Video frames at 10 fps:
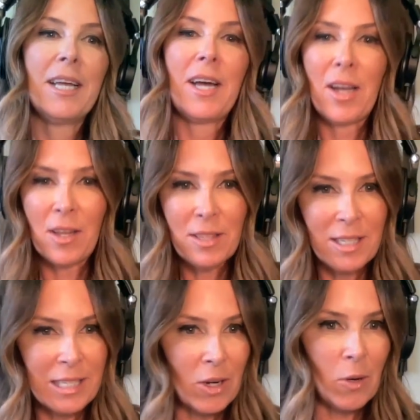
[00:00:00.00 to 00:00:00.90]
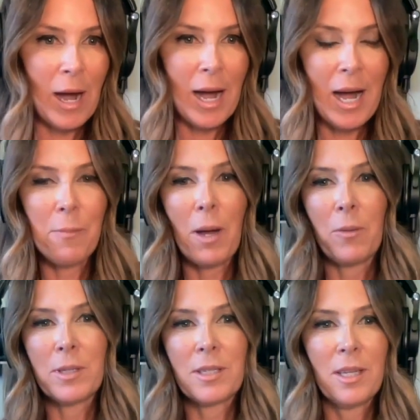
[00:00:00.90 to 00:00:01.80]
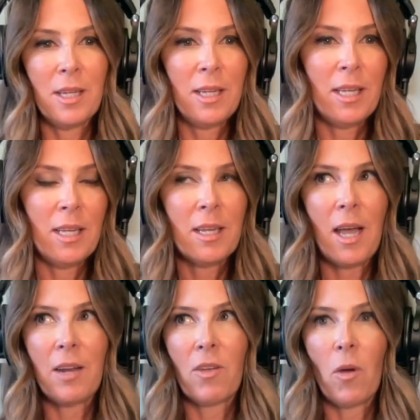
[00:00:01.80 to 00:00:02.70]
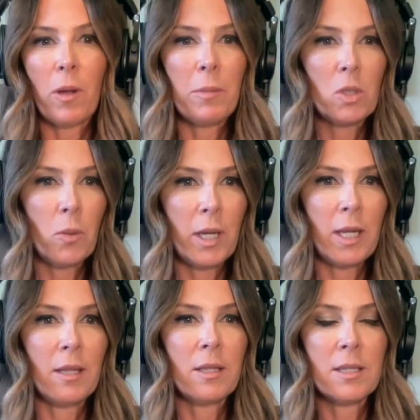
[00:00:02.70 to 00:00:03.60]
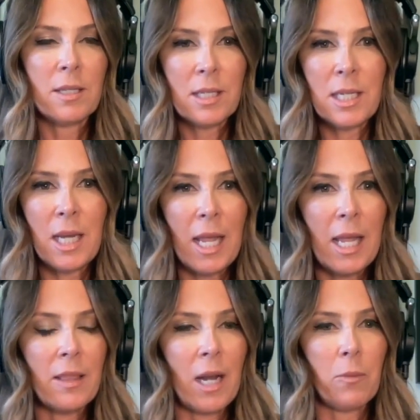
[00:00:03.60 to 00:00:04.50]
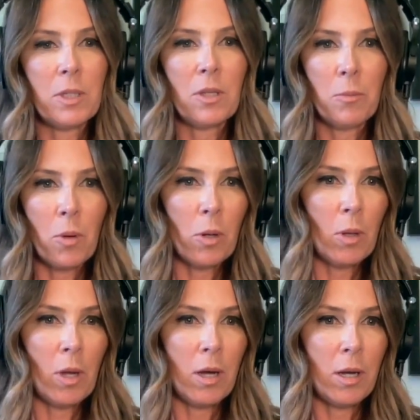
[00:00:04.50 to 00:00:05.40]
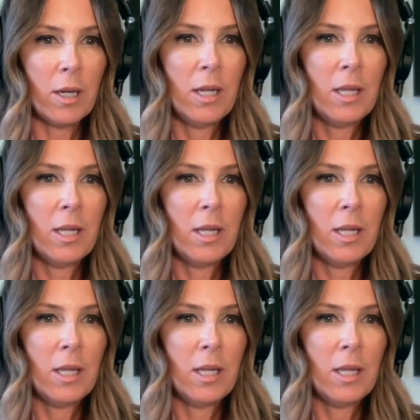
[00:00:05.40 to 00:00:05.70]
I got the Zero app. I was kind of going between the 16/8 and then I would do the ProLon,